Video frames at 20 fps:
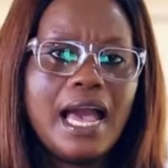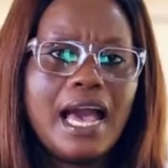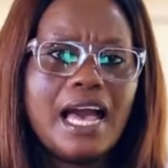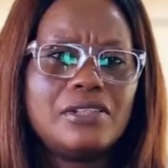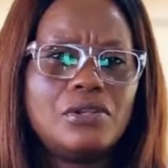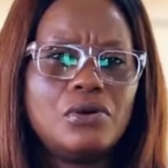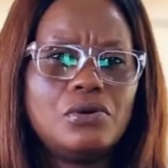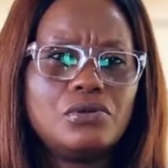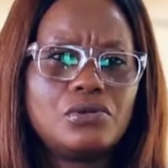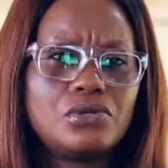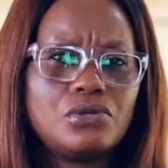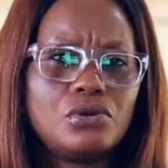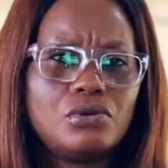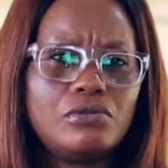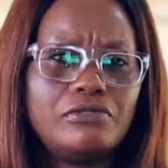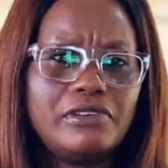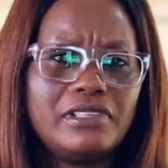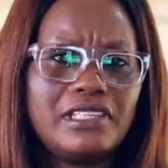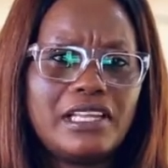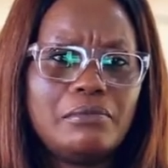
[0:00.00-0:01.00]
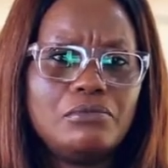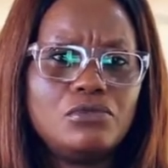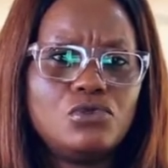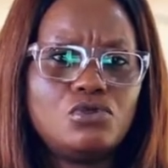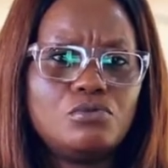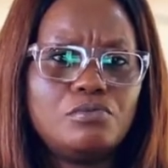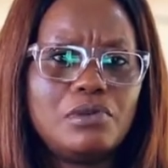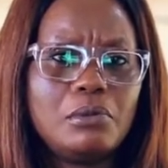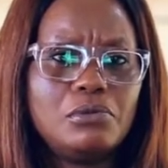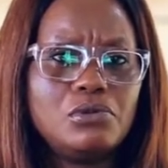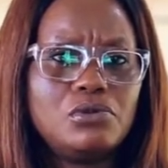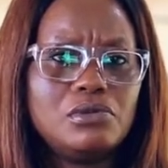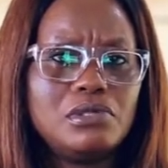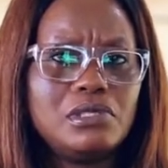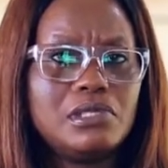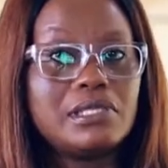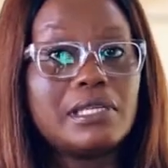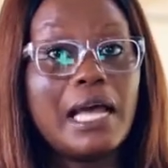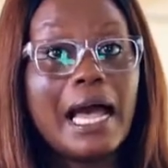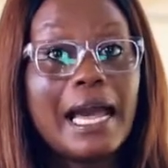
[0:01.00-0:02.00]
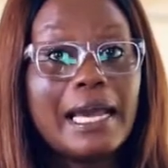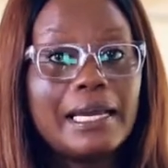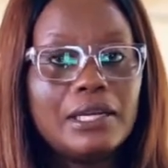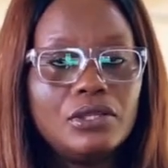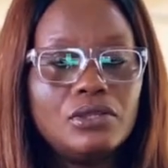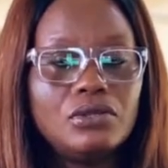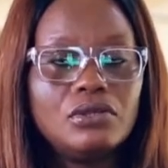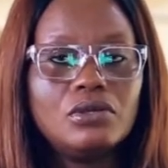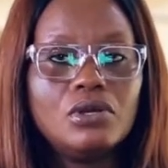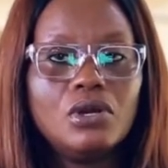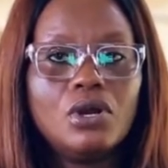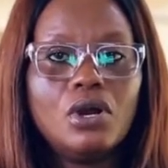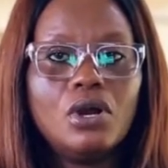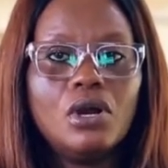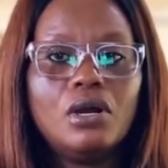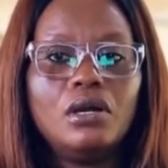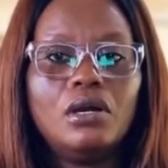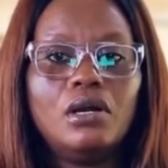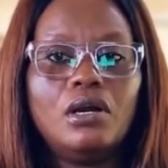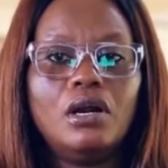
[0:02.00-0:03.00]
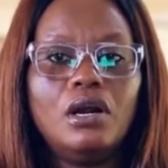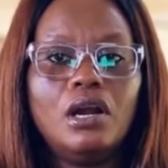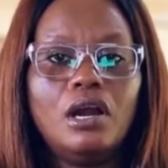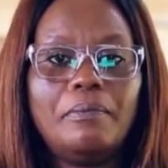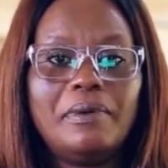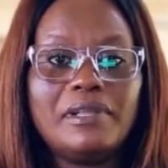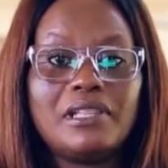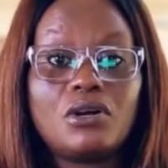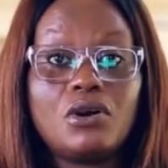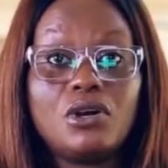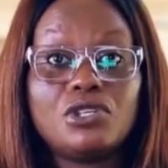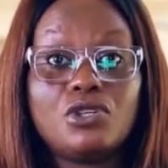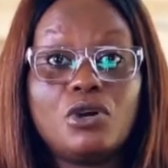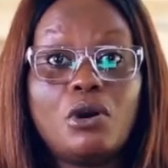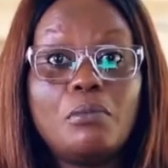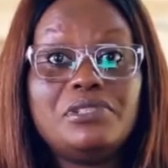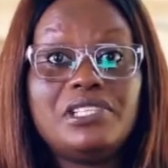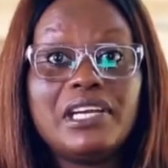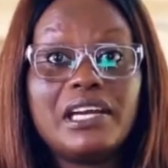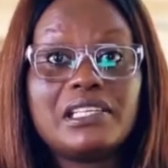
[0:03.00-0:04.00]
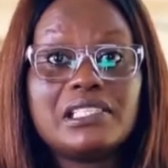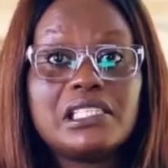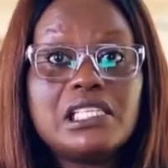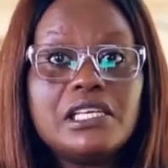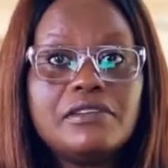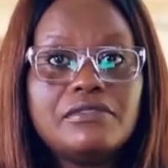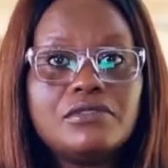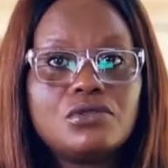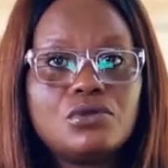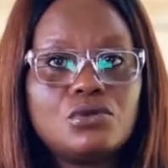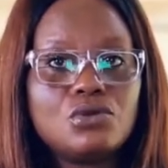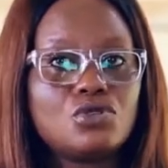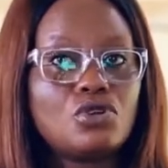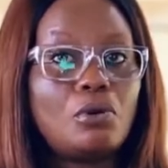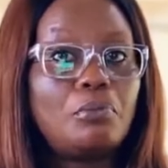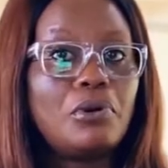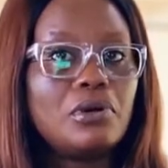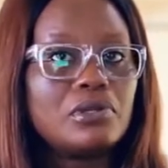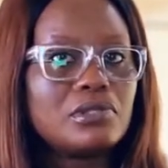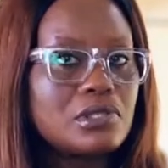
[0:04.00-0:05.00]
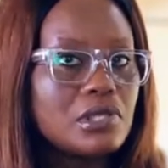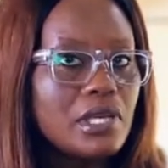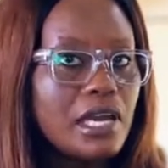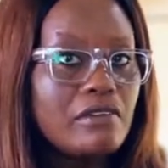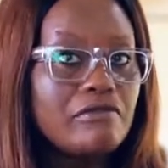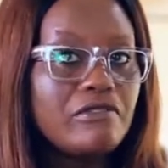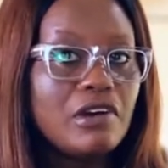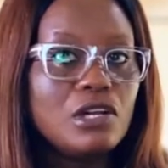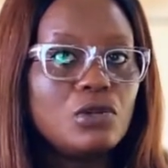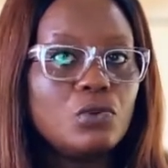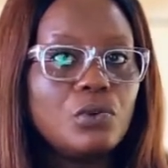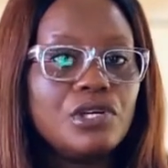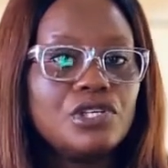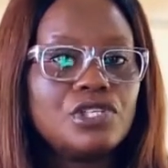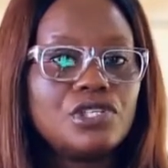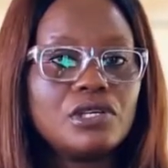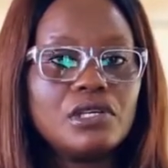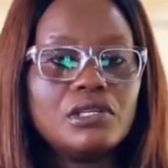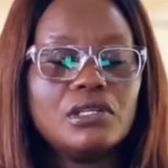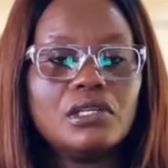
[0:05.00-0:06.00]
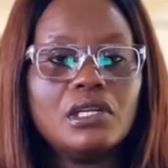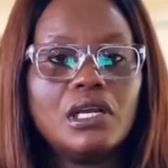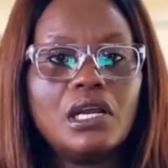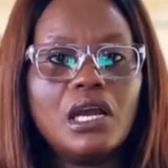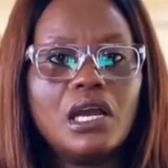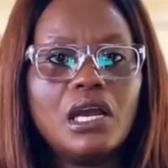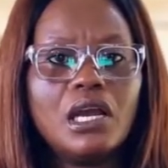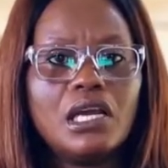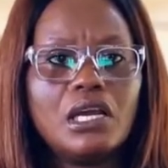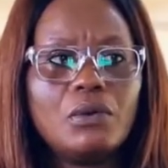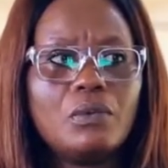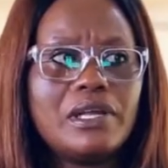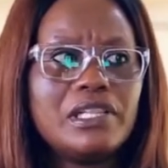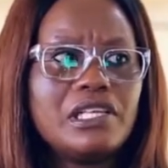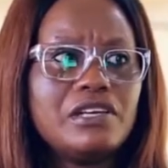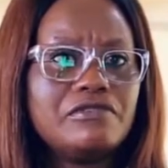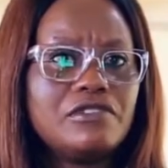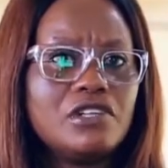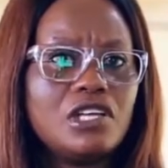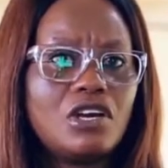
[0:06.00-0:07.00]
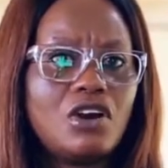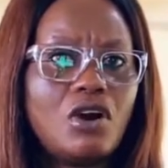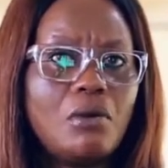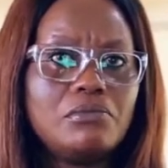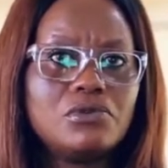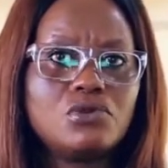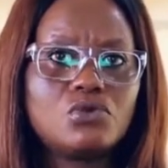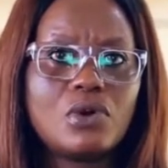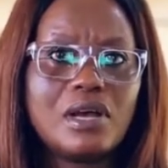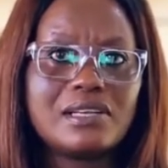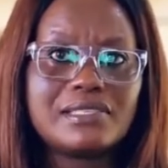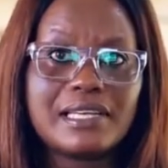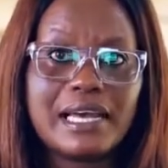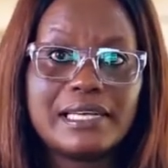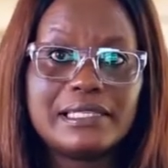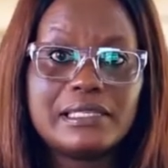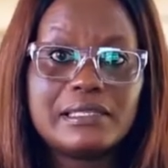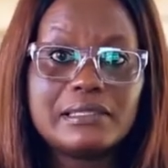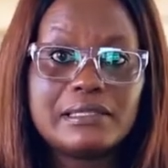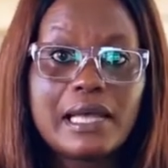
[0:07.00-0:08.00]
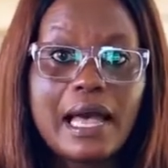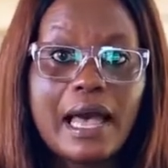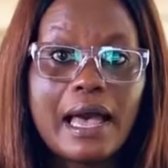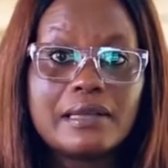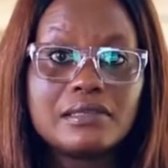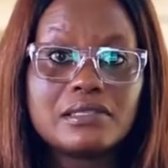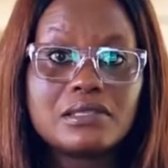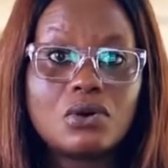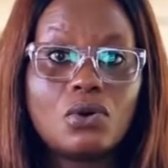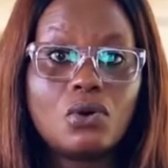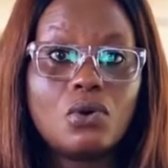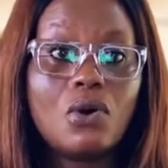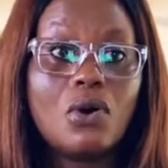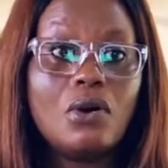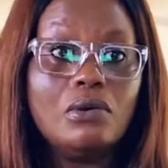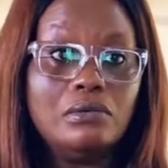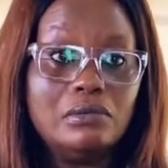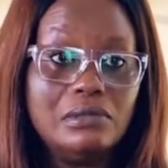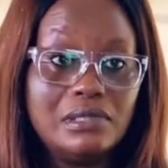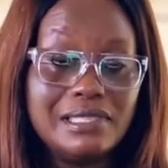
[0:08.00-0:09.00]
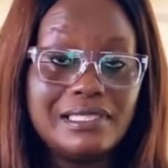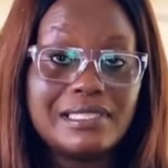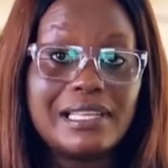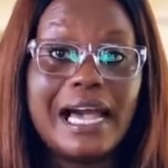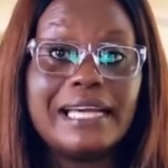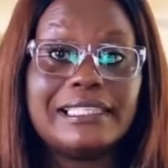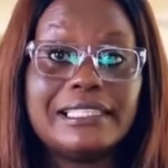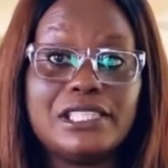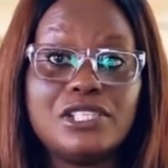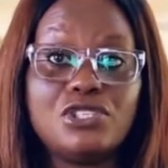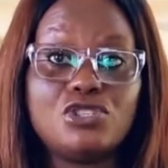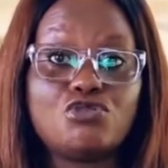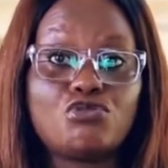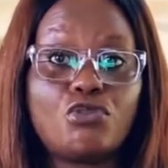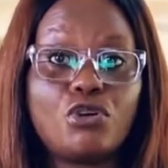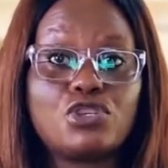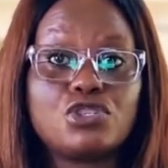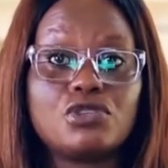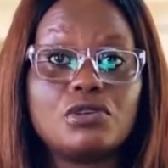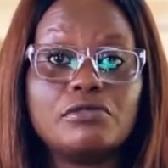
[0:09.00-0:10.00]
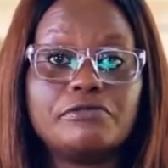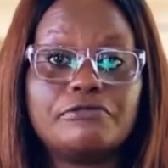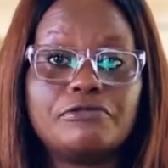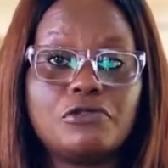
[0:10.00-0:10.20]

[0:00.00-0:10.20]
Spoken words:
and also for them to be able to design pedagogy objectives to support evaluation when even it comes to assigning tasks or designing instruction